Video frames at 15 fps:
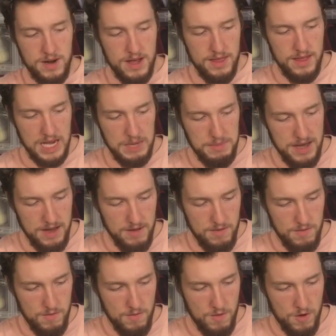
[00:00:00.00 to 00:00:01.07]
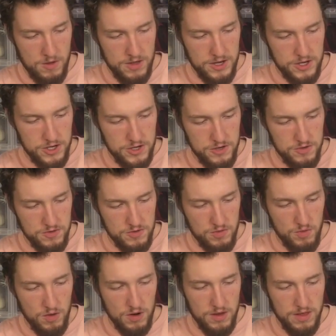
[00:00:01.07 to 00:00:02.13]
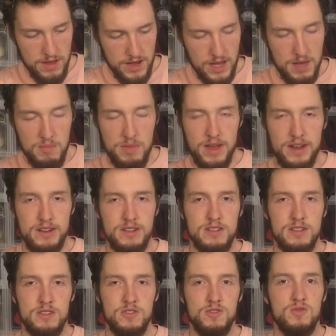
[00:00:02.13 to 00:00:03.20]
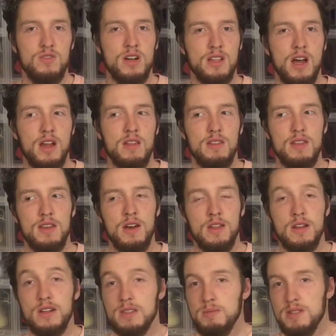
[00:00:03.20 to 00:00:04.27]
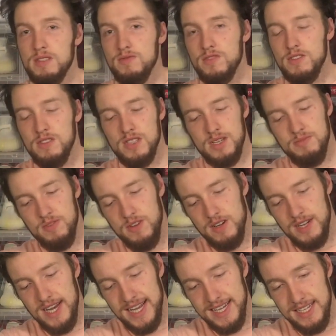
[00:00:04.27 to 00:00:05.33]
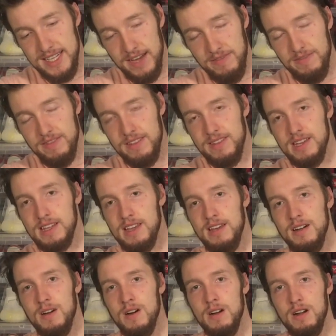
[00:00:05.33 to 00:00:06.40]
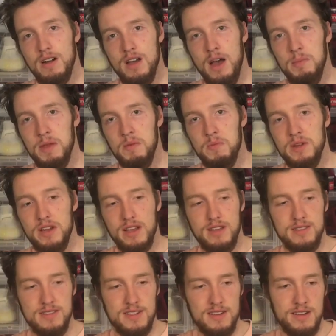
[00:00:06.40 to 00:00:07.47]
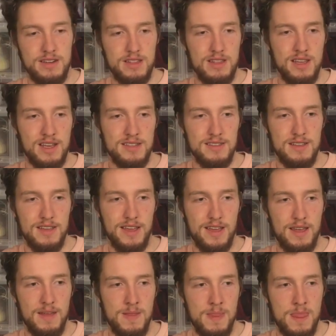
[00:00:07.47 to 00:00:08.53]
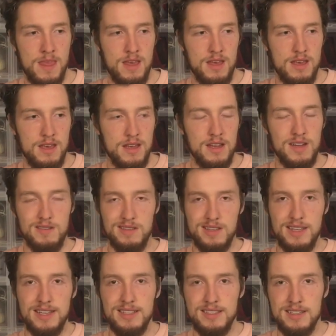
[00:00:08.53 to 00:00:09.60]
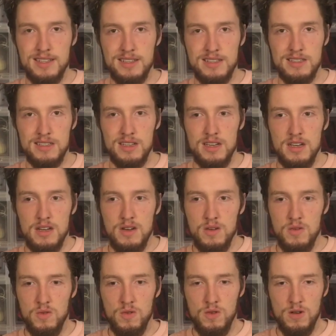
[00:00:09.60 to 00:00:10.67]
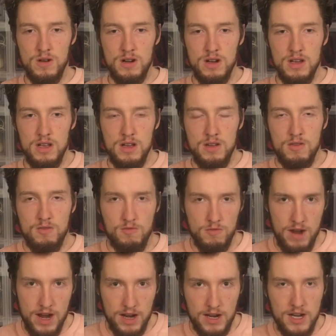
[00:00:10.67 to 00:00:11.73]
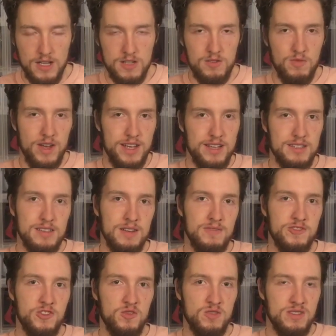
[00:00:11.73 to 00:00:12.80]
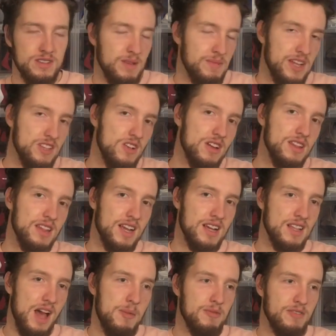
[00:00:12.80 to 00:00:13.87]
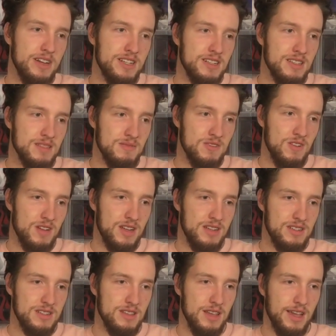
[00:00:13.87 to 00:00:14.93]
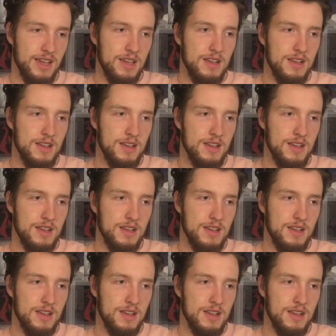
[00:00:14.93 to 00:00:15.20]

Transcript: I think about, are these shoes worth it compared to a lot of the other expensive shoes I bought, I definitely think they are. I mean, when you're considering things like, Yeezys or rare colorways of Jordans, I'm not talking like collaborations, I'm talking just like